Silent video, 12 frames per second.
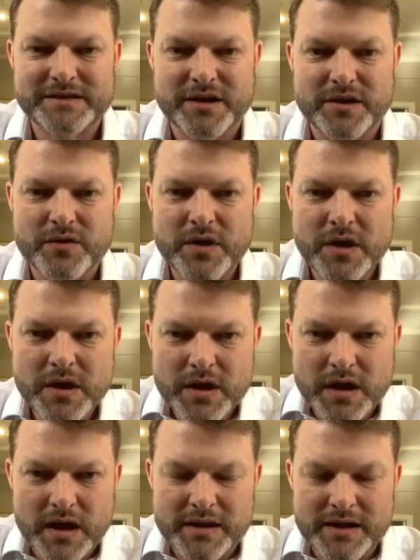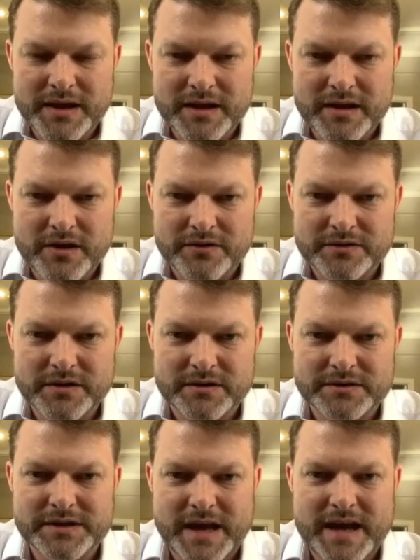So I think
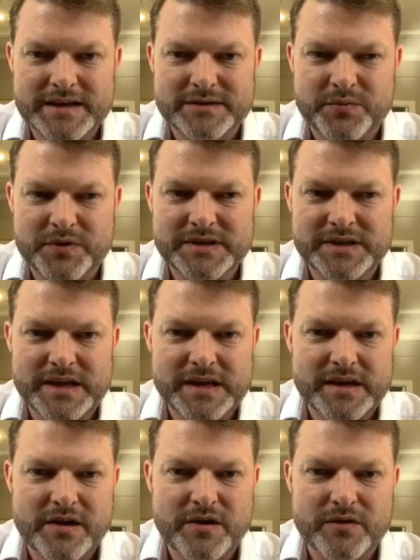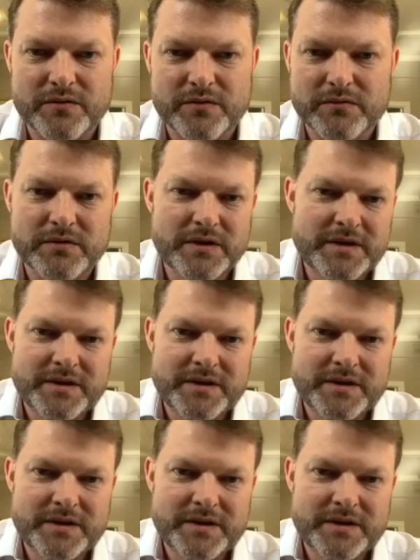on scans we see a whole